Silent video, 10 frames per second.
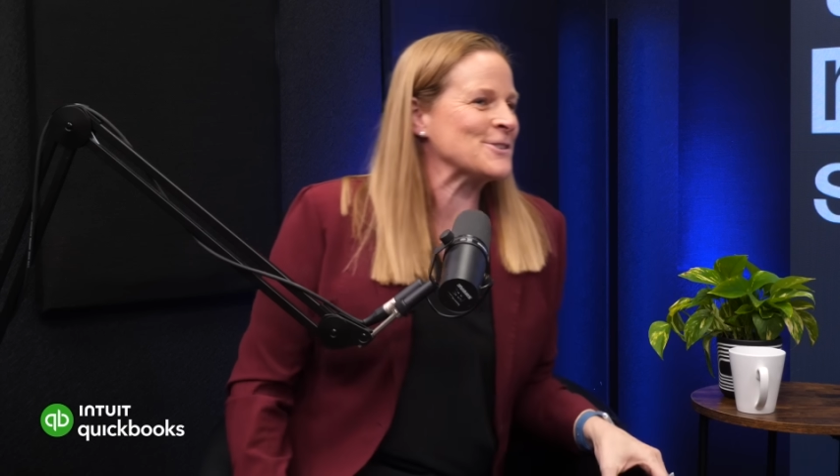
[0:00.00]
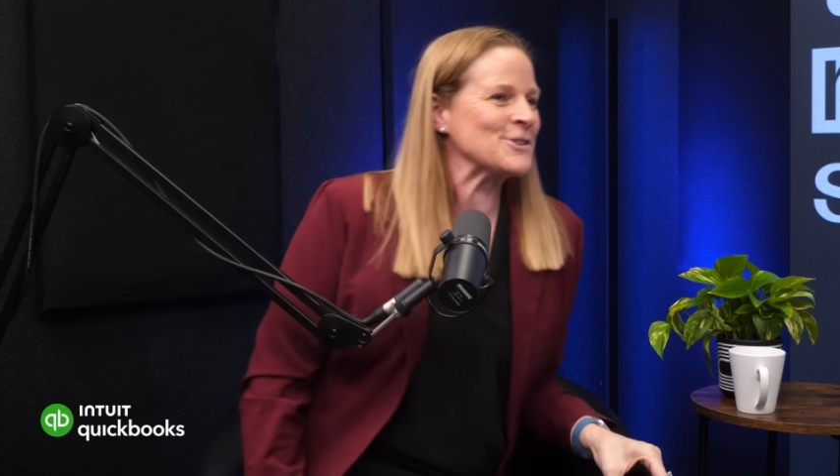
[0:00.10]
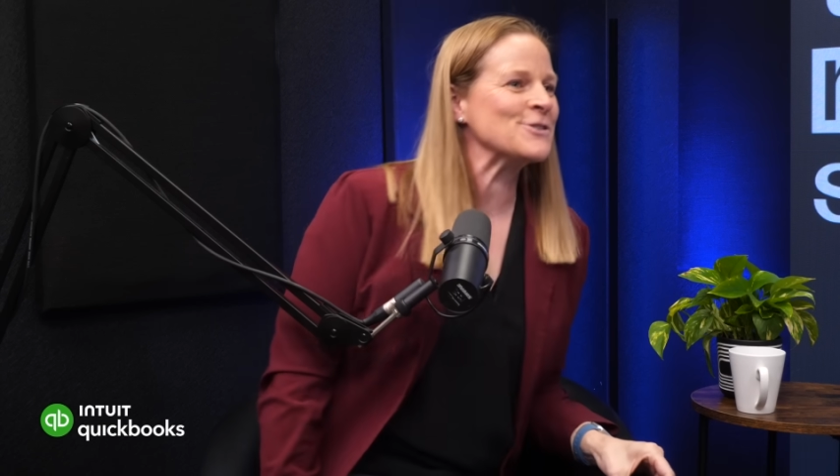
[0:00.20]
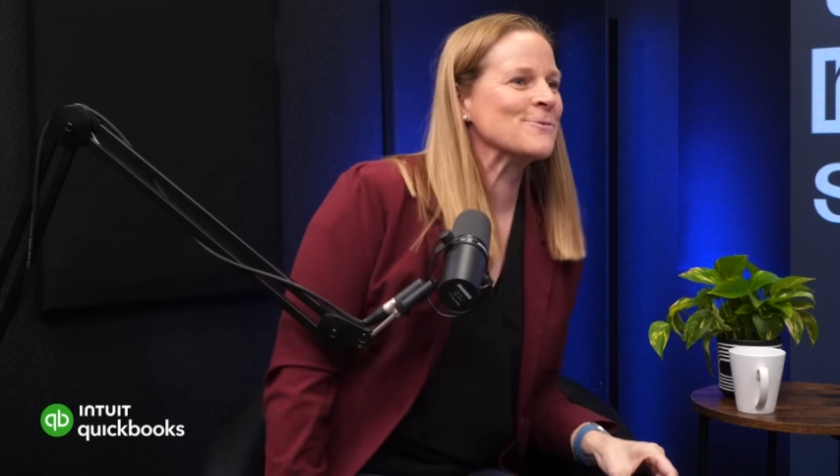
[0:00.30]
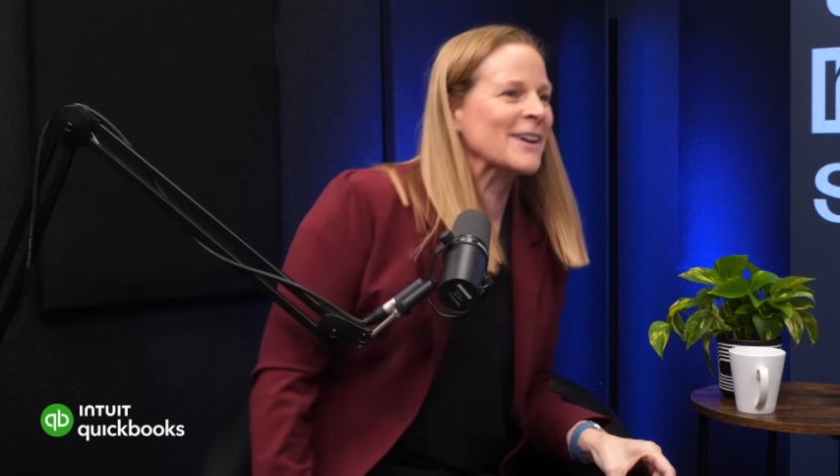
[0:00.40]

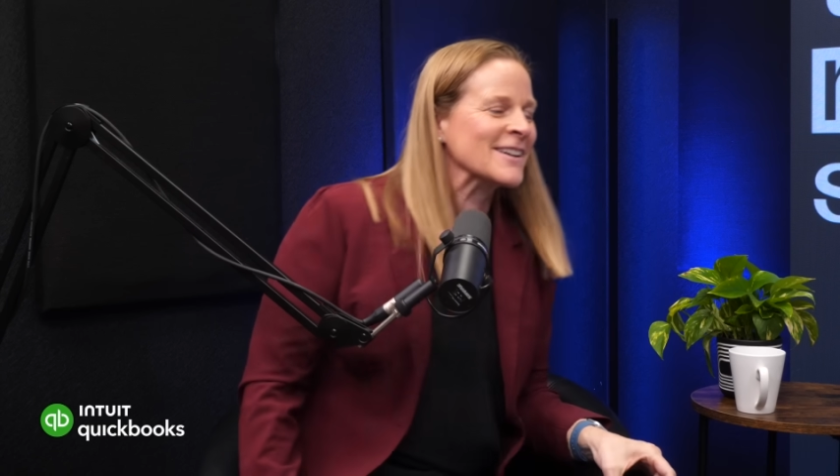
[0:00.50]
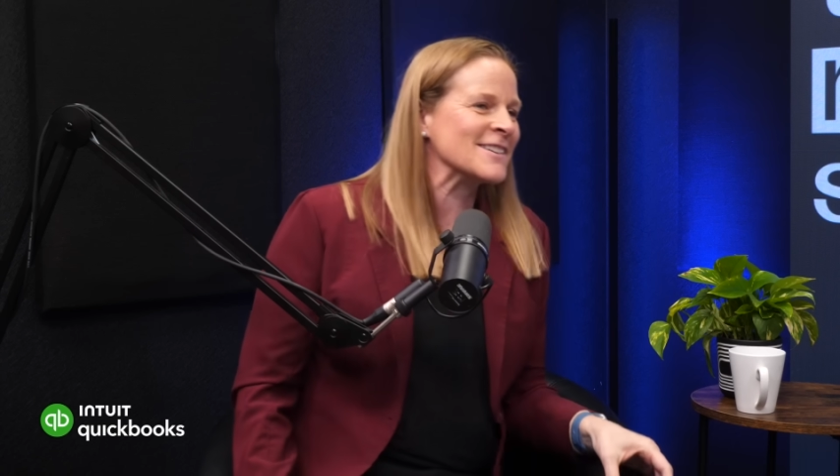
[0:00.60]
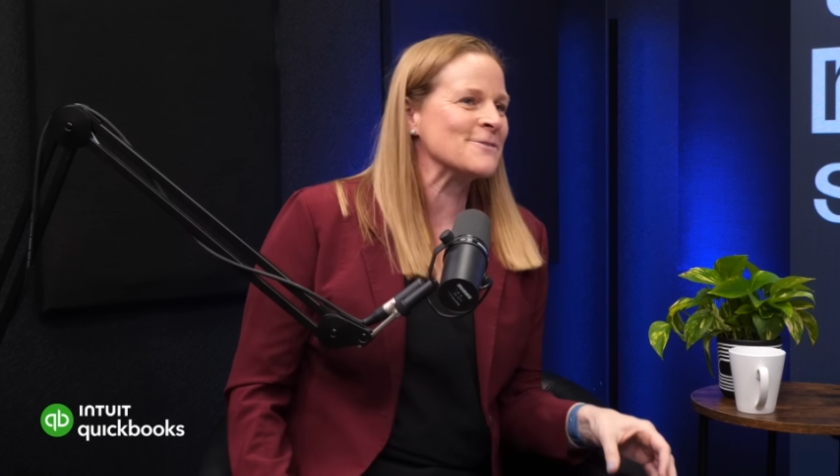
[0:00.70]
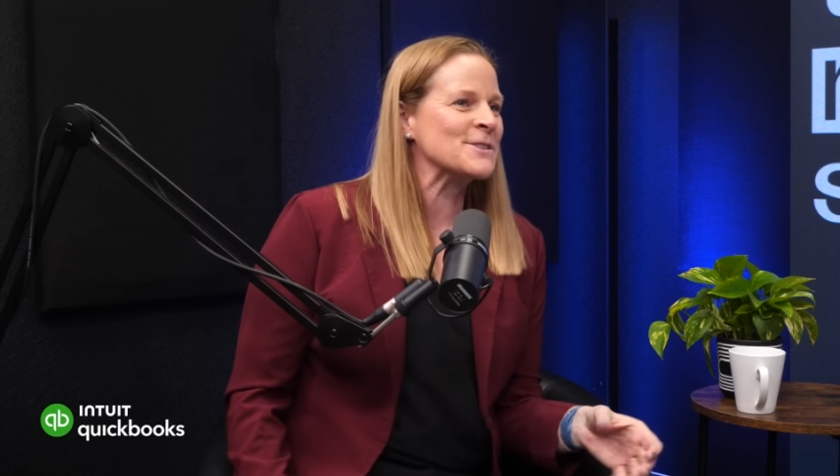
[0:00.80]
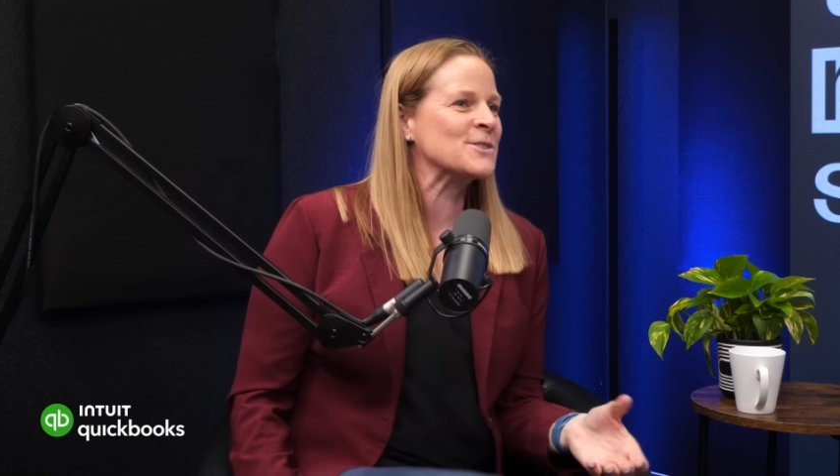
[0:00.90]
true
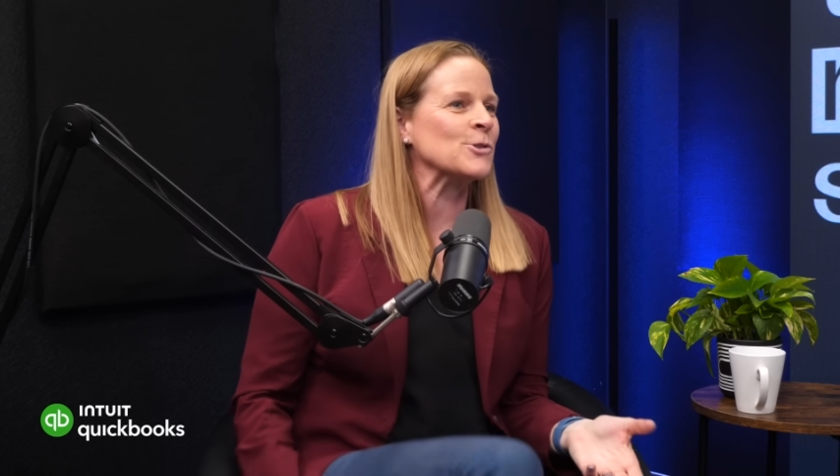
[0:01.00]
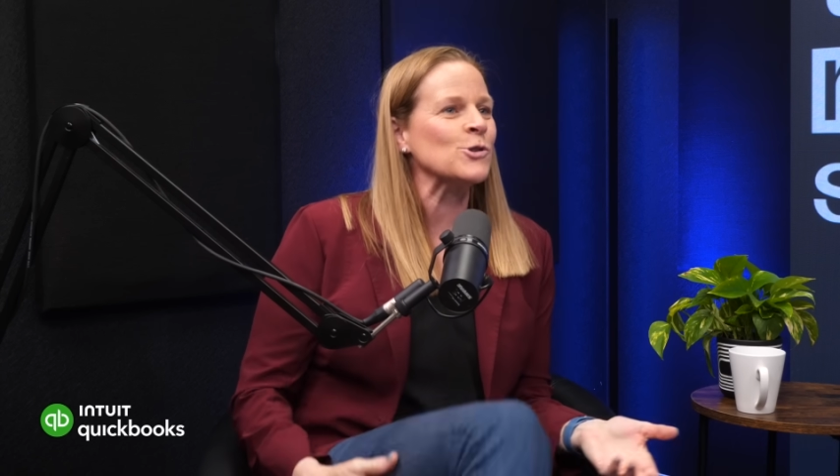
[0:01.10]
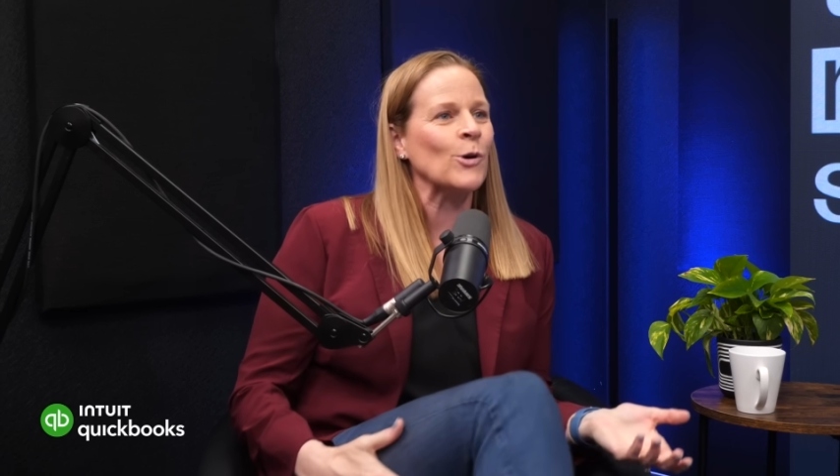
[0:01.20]
because I was so